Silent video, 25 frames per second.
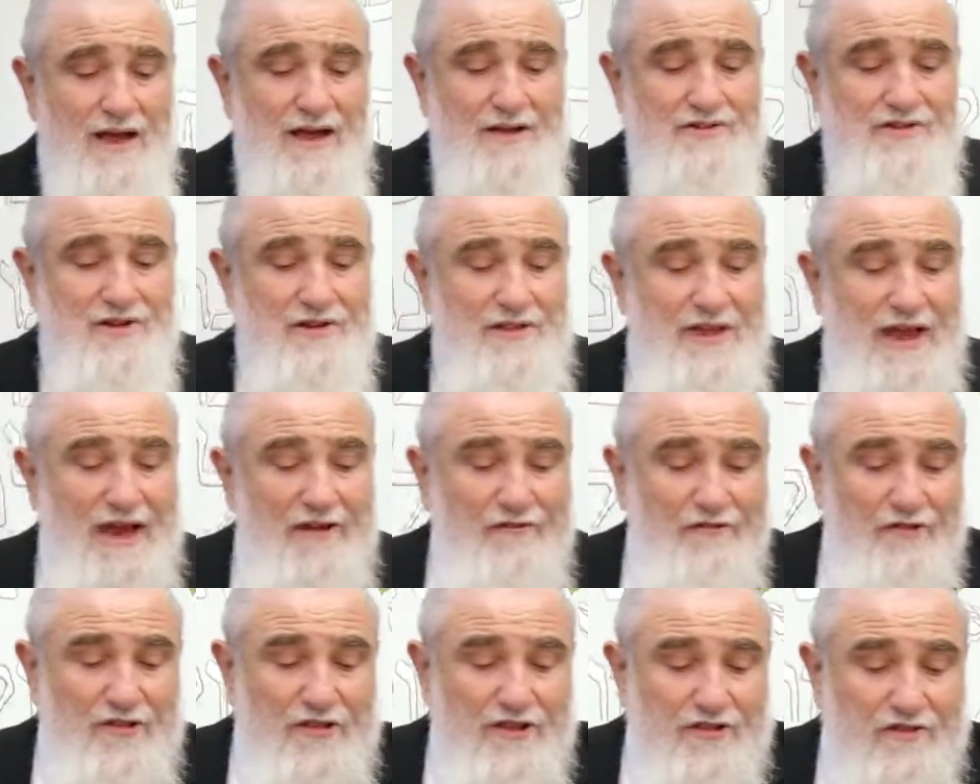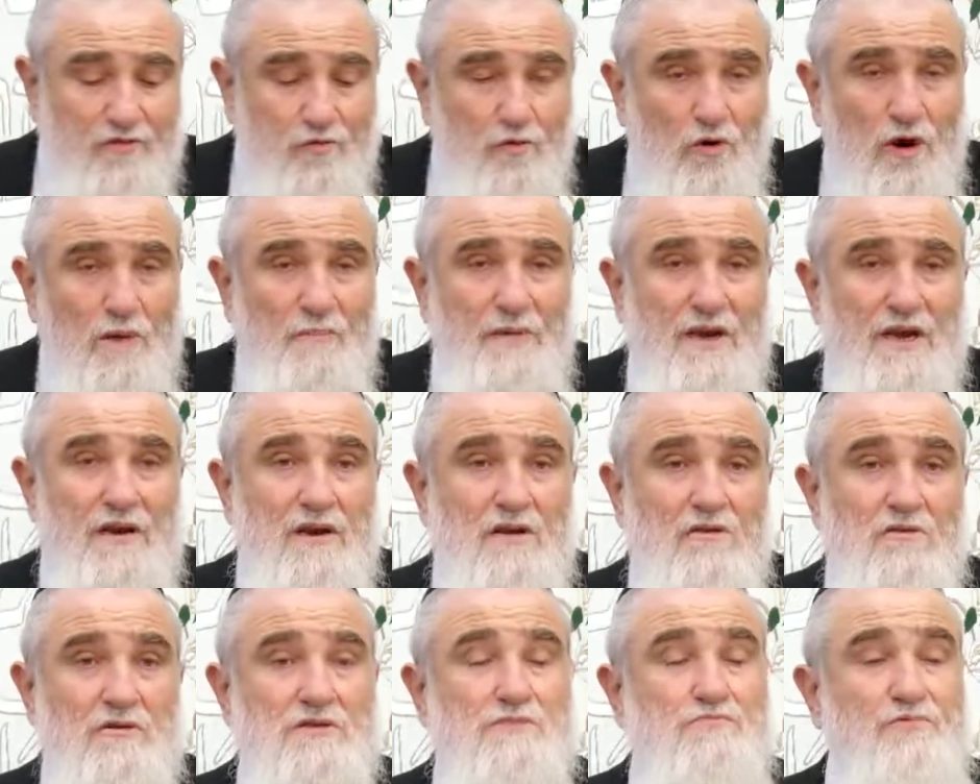So therefore, this woman
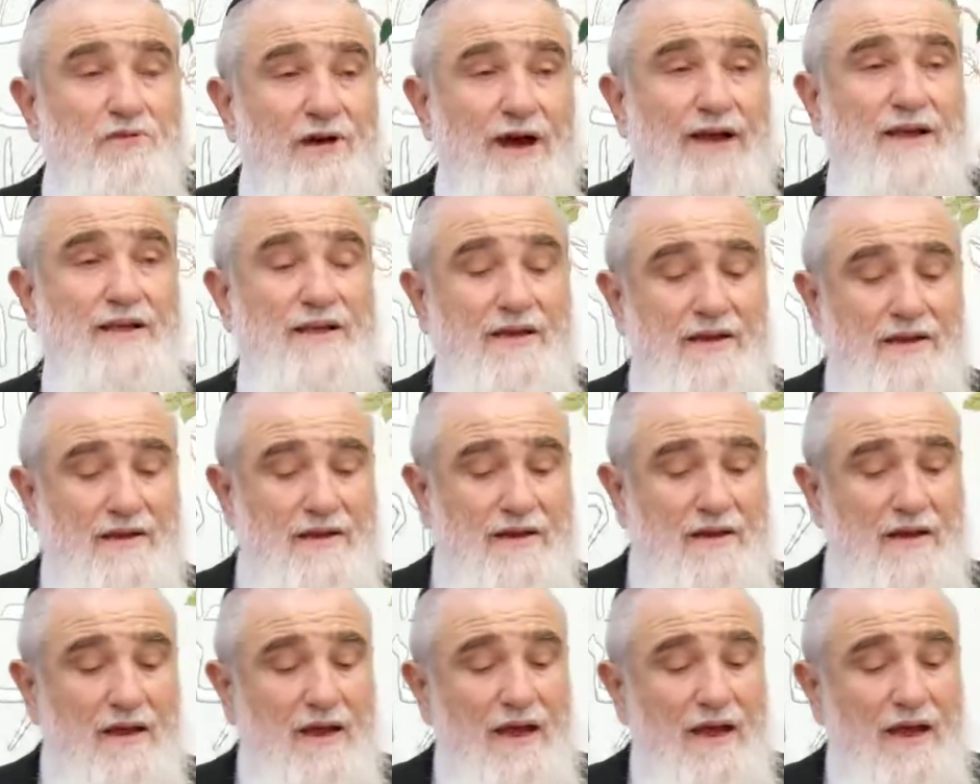who's pregnant,